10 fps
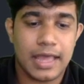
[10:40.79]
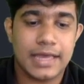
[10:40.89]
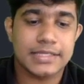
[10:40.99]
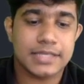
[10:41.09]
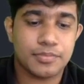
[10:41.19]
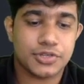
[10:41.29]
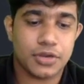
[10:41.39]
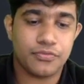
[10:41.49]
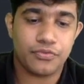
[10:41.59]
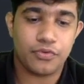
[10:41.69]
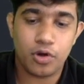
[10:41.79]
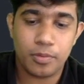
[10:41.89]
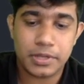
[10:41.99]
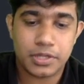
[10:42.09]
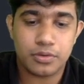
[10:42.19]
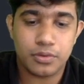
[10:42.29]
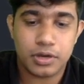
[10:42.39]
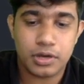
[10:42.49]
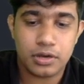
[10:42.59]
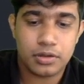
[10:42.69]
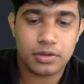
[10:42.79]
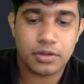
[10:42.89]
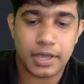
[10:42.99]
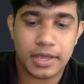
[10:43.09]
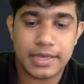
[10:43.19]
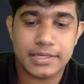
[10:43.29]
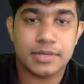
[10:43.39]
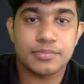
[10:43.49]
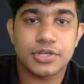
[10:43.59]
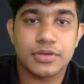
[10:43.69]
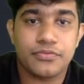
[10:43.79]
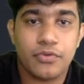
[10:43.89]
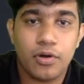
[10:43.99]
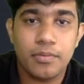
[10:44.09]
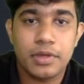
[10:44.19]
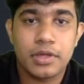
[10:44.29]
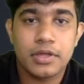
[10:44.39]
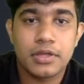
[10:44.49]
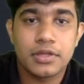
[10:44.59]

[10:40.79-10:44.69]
exemption form in the Google. Okay, exemption form.